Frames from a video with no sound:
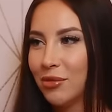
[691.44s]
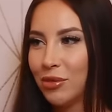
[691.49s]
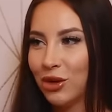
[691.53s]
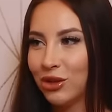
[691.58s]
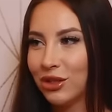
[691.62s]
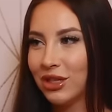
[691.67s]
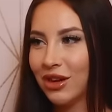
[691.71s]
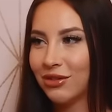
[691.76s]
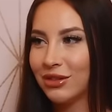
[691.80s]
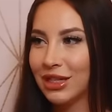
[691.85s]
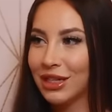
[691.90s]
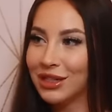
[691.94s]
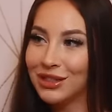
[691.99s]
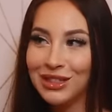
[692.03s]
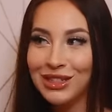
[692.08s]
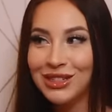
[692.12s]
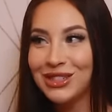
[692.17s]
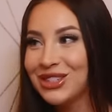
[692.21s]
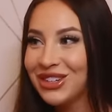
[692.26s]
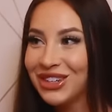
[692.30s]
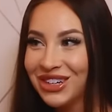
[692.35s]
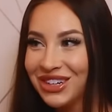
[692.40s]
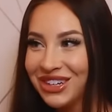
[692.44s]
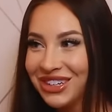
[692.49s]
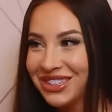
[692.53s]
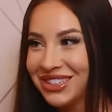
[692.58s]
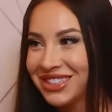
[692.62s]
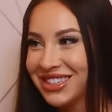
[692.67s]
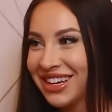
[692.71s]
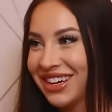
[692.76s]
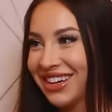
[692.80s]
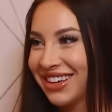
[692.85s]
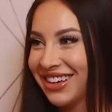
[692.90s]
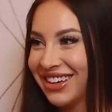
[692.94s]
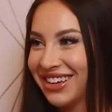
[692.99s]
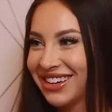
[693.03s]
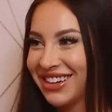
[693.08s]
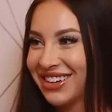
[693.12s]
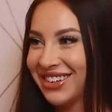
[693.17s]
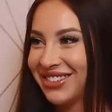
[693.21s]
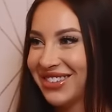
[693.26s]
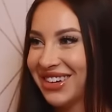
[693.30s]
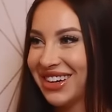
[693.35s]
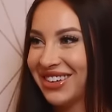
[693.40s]
pulled it off. I was like, "Is this yours?" Like, you
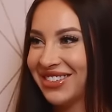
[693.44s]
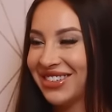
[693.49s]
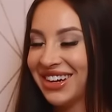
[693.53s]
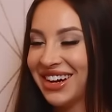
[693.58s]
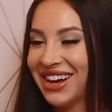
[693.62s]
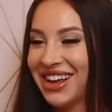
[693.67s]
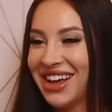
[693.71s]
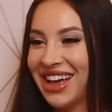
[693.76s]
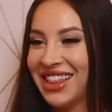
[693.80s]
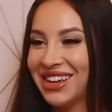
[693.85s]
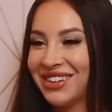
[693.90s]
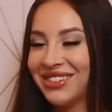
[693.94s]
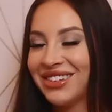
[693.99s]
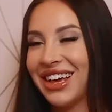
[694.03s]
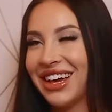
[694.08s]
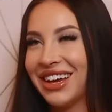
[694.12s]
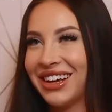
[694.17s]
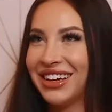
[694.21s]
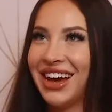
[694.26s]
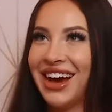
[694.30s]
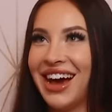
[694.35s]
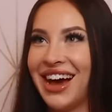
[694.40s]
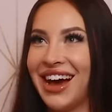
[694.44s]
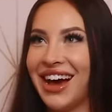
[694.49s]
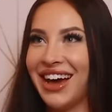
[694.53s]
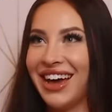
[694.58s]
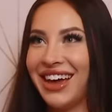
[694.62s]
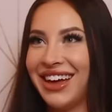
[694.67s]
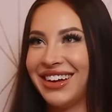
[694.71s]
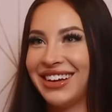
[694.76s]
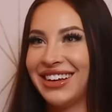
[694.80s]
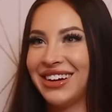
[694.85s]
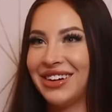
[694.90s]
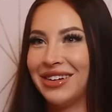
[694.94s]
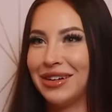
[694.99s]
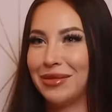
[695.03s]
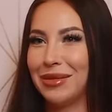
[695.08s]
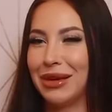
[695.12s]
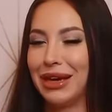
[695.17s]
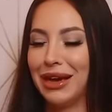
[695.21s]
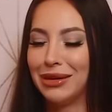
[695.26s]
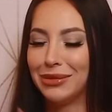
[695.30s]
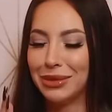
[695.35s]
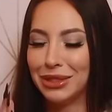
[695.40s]
know, whatever. And they were like, "Cut," you know. And I'm
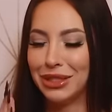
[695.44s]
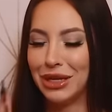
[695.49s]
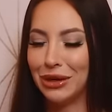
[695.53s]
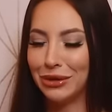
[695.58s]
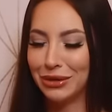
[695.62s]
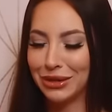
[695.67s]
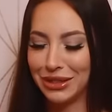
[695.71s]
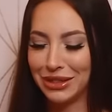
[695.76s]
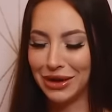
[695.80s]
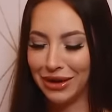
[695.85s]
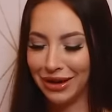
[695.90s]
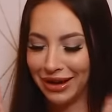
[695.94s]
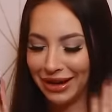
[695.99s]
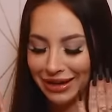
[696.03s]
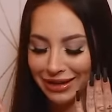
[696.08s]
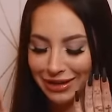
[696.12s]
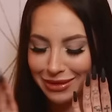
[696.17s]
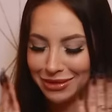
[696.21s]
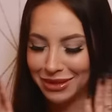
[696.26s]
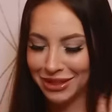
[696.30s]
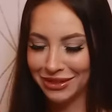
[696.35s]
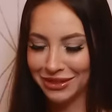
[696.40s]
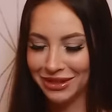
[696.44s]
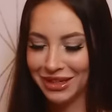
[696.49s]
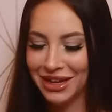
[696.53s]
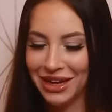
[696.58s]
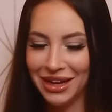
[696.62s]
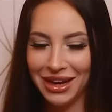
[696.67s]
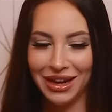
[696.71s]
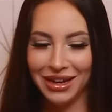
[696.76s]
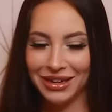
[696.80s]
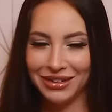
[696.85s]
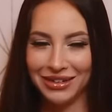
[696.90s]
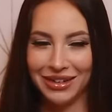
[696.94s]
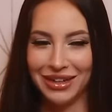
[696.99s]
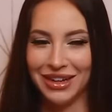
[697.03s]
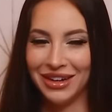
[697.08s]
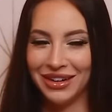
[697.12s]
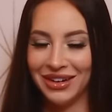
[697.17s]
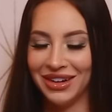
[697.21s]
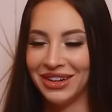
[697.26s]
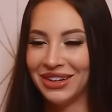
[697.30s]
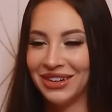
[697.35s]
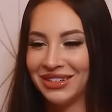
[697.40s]
like, "I'm so sorry. I'm so, I don't
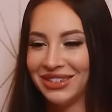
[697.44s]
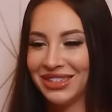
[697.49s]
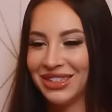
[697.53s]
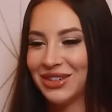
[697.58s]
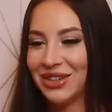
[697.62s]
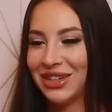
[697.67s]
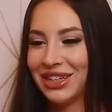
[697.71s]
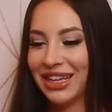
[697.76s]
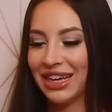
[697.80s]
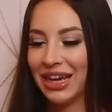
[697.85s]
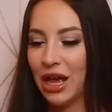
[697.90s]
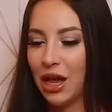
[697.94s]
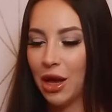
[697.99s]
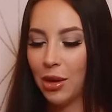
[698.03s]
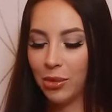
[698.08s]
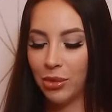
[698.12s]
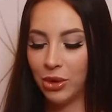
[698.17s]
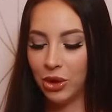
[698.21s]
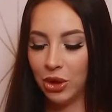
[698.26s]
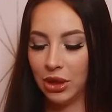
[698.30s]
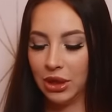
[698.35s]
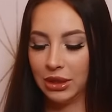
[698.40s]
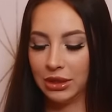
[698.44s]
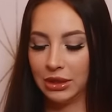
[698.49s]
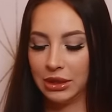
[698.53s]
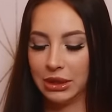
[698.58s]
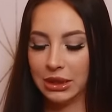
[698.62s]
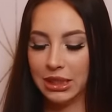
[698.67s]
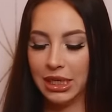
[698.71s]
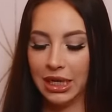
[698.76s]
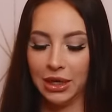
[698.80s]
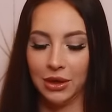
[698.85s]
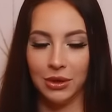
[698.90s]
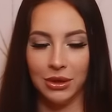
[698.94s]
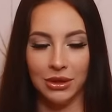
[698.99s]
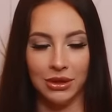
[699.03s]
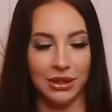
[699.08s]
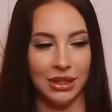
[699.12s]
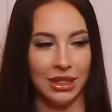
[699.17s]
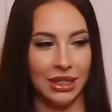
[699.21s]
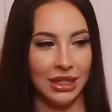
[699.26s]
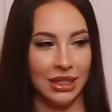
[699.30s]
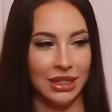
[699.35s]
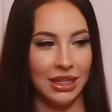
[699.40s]
know. I don't." And so I like put on a little towel
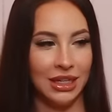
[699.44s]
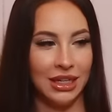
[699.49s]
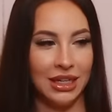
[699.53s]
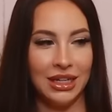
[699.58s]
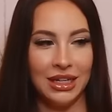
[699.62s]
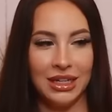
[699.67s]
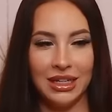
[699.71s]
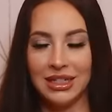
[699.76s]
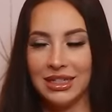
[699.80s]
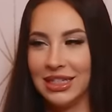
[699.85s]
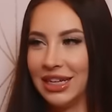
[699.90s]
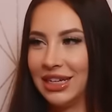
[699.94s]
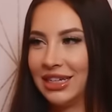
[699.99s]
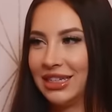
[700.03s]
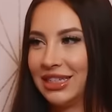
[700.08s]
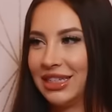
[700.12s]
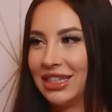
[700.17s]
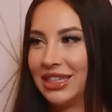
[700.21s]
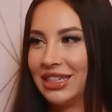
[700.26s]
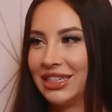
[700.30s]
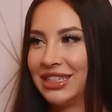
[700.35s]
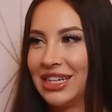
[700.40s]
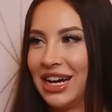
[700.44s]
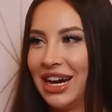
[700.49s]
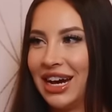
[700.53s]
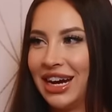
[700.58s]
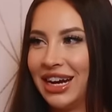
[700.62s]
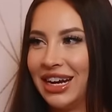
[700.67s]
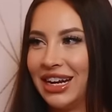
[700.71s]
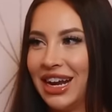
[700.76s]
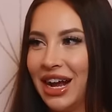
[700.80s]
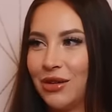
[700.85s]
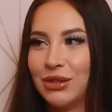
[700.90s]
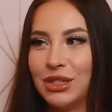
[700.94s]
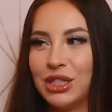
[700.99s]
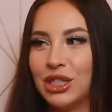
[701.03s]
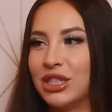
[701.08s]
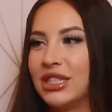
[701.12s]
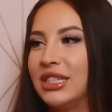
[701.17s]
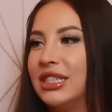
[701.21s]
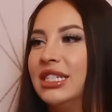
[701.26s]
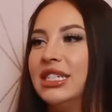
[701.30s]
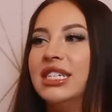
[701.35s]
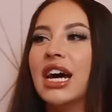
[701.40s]
and like set it to the side. I was just
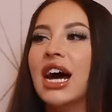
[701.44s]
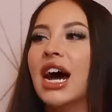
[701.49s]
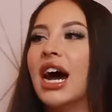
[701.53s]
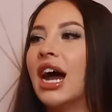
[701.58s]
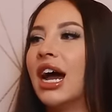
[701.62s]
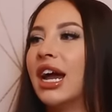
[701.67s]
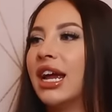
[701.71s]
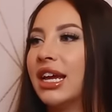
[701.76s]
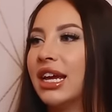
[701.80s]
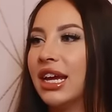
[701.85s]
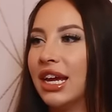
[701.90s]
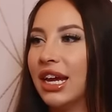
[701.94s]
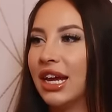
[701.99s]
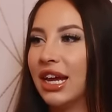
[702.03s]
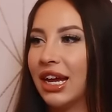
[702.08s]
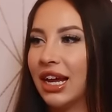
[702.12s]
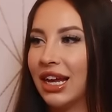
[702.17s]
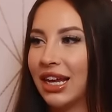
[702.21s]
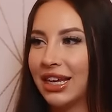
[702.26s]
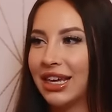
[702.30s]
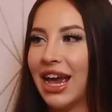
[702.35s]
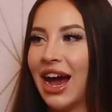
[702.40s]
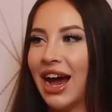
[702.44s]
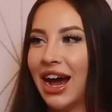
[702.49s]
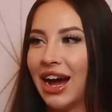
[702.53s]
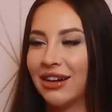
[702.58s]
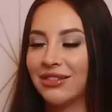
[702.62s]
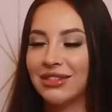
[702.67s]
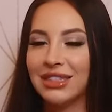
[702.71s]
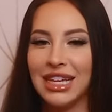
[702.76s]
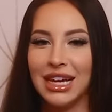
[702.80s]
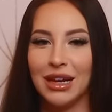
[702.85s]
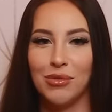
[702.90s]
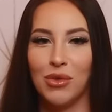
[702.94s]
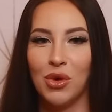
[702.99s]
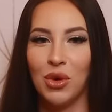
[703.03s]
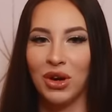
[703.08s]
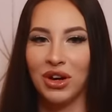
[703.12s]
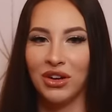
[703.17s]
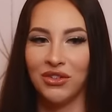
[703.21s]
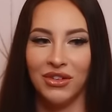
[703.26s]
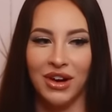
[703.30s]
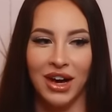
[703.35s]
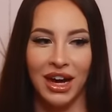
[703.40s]
dying. Yeah, I was like
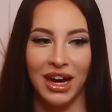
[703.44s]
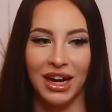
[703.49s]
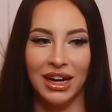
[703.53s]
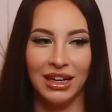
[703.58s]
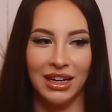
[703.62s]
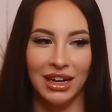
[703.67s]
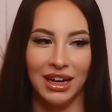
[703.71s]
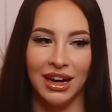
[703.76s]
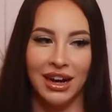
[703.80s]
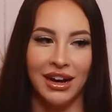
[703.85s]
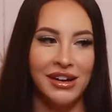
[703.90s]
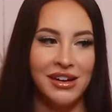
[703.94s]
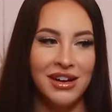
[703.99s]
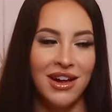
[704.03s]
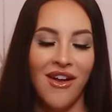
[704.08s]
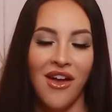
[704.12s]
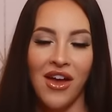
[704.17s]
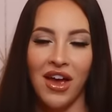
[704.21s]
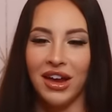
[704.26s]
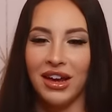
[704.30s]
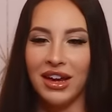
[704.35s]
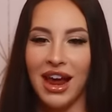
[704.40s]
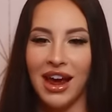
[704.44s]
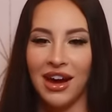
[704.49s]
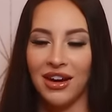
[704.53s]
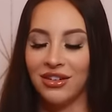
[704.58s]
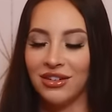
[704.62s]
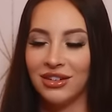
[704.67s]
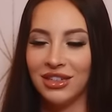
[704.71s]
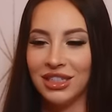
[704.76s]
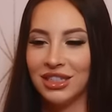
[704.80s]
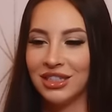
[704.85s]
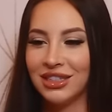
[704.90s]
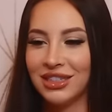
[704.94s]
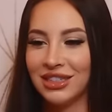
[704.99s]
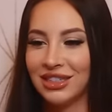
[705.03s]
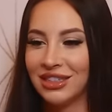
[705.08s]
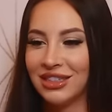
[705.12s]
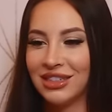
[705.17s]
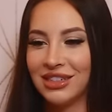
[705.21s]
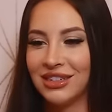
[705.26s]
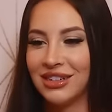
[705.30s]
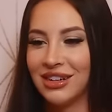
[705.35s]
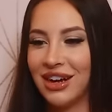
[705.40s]
mortified. Yeah, and now I
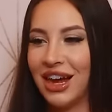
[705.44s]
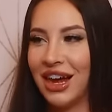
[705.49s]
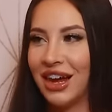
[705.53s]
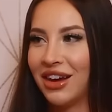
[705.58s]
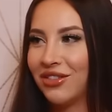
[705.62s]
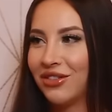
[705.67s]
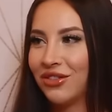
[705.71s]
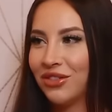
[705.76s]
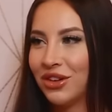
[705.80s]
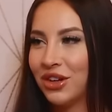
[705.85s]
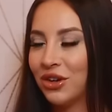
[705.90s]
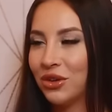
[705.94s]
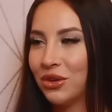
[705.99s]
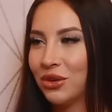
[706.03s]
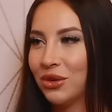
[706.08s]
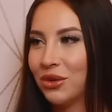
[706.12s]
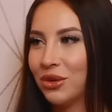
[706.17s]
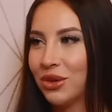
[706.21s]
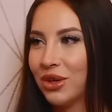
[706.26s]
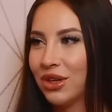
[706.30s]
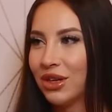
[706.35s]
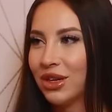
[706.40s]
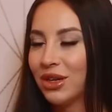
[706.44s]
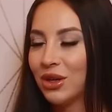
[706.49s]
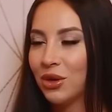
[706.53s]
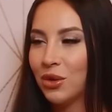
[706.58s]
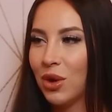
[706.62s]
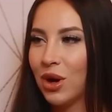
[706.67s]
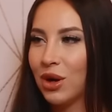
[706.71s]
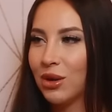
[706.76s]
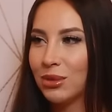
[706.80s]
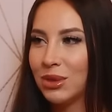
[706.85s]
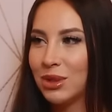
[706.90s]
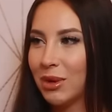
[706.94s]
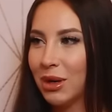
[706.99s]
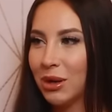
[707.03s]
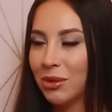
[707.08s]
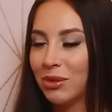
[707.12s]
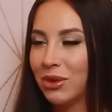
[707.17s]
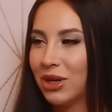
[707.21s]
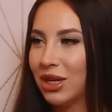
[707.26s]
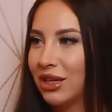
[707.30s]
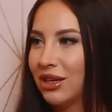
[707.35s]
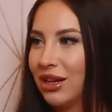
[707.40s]
just I have no qualms
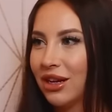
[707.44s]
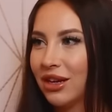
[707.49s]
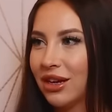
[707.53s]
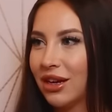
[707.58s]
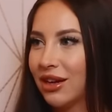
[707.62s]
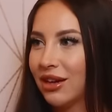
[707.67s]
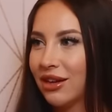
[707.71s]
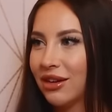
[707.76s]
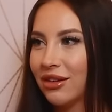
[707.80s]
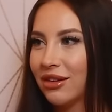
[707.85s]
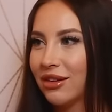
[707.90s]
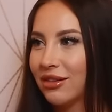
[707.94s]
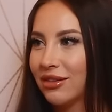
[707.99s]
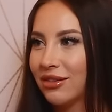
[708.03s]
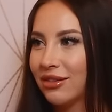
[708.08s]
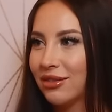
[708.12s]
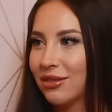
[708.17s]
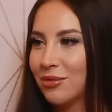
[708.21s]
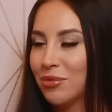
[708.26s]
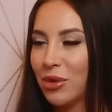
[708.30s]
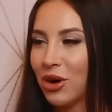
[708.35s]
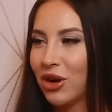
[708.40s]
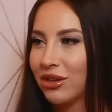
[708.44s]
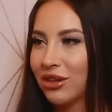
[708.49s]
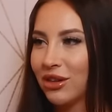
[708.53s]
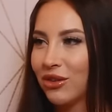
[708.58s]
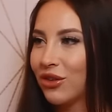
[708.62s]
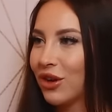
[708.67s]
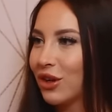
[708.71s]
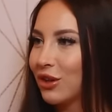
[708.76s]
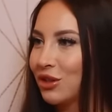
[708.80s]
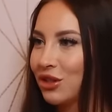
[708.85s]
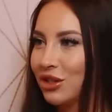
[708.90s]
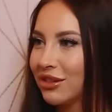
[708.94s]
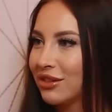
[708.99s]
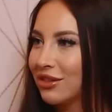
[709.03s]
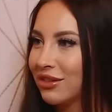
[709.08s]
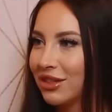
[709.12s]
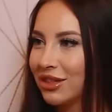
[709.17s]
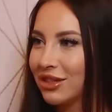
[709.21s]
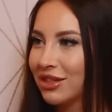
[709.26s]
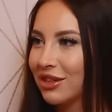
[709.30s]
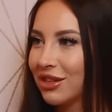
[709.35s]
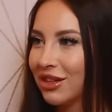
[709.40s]
about being naked or yeah. bodily
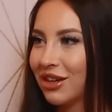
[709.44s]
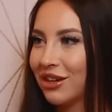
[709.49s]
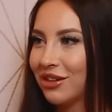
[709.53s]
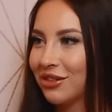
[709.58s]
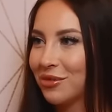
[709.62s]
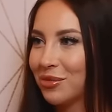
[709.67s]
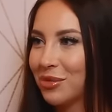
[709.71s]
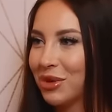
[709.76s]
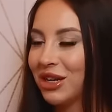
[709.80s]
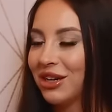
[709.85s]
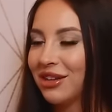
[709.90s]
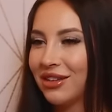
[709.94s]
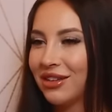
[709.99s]
functions, you yeah. know. But